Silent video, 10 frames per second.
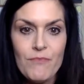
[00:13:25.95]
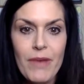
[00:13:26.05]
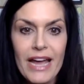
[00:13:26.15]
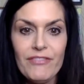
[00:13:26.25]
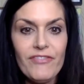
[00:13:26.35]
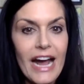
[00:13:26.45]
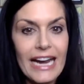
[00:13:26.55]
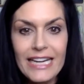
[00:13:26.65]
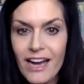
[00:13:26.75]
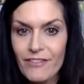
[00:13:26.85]
by
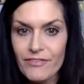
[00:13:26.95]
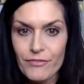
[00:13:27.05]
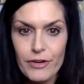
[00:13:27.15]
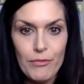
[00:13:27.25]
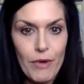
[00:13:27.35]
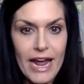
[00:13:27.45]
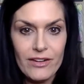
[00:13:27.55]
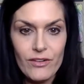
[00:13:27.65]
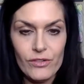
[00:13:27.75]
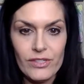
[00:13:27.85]
fighting off the free
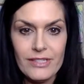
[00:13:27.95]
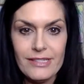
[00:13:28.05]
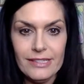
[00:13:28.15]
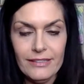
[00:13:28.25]
radicals